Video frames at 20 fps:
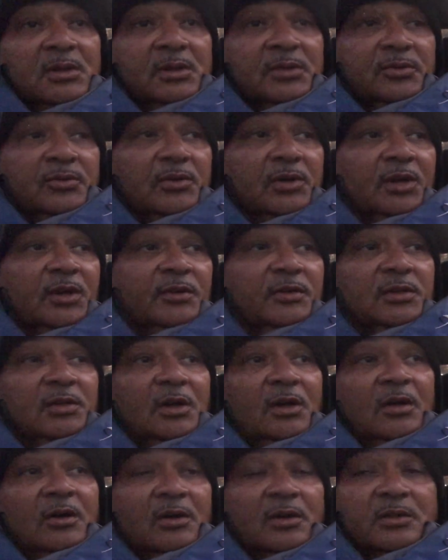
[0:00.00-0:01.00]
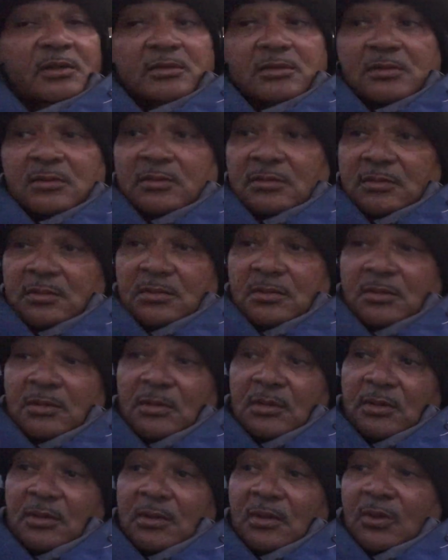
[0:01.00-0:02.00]
300 yards
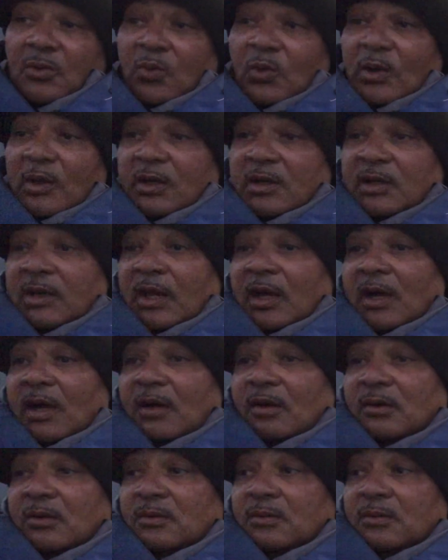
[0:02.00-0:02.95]
of one canal.